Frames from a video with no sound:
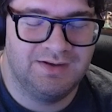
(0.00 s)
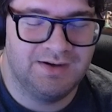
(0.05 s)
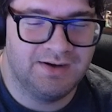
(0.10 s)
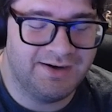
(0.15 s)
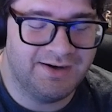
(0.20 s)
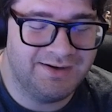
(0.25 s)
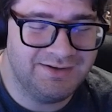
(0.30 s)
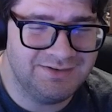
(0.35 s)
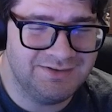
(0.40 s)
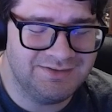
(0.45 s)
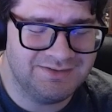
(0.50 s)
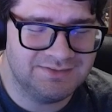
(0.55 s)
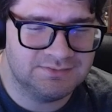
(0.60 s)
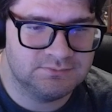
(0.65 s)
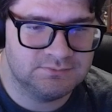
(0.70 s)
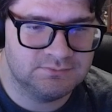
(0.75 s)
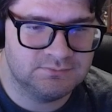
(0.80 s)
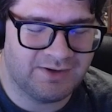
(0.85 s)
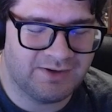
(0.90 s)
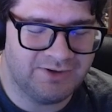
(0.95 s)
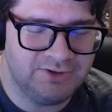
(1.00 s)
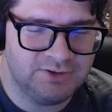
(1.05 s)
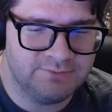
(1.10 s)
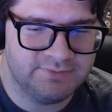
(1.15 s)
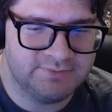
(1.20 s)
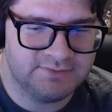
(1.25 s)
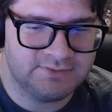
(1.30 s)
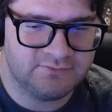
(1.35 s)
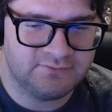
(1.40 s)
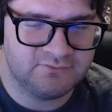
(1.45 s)
How are you gonna
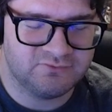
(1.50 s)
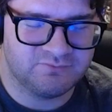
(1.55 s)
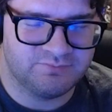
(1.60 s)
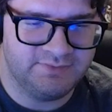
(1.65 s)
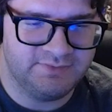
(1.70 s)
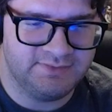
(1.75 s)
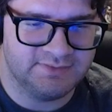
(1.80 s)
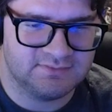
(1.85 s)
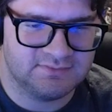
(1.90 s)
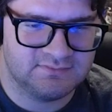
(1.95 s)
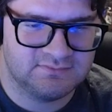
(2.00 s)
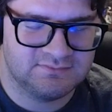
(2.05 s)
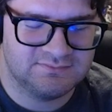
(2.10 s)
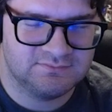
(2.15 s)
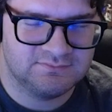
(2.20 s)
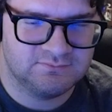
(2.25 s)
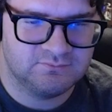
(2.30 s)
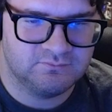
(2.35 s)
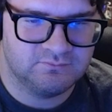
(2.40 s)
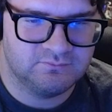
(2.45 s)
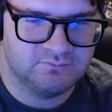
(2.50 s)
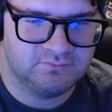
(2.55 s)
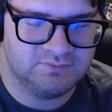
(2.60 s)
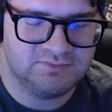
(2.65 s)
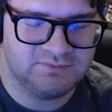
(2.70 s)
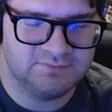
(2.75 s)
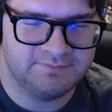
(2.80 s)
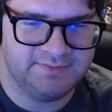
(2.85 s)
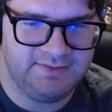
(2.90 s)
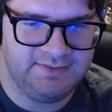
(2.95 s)
break down those bricks? What's
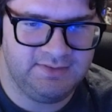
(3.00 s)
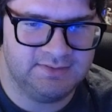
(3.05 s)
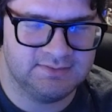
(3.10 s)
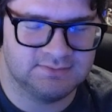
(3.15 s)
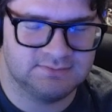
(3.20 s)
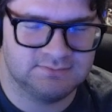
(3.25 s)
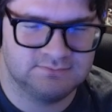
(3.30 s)
the plan?